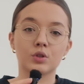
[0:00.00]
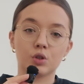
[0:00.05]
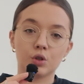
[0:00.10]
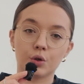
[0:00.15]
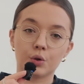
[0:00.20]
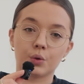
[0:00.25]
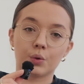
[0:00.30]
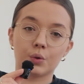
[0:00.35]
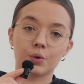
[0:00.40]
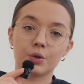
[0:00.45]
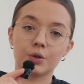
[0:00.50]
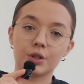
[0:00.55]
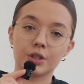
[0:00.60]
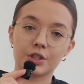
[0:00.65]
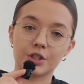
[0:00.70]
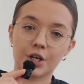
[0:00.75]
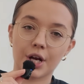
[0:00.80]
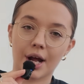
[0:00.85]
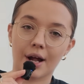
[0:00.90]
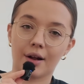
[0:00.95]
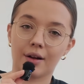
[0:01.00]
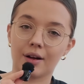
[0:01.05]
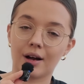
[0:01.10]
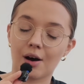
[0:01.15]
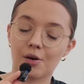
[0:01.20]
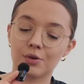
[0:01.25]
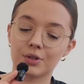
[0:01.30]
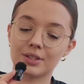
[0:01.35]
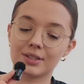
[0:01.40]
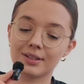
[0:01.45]
to chill
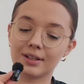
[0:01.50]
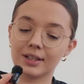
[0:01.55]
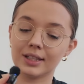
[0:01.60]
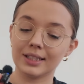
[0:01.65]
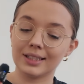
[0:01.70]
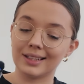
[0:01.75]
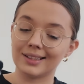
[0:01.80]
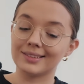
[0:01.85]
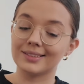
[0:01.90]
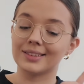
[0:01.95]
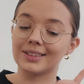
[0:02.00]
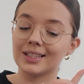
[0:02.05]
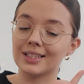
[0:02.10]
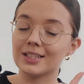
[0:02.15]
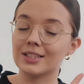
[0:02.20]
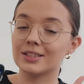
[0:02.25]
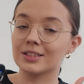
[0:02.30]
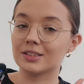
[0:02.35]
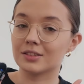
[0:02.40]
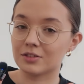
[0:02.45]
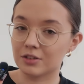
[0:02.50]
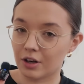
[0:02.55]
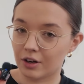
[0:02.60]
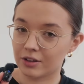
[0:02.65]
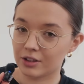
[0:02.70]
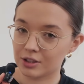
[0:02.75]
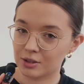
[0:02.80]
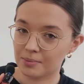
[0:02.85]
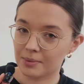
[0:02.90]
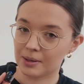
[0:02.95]
outside and then
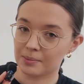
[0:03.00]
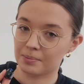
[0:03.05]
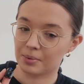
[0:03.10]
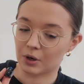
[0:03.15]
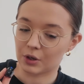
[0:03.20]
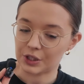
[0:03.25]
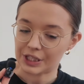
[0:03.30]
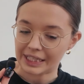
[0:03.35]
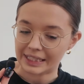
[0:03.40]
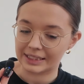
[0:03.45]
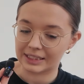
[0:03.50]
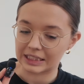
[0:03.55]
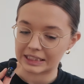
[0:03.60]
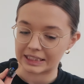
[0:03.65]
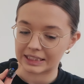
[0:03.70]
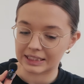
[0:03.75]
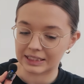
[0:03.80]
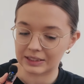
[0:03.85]
start my project there.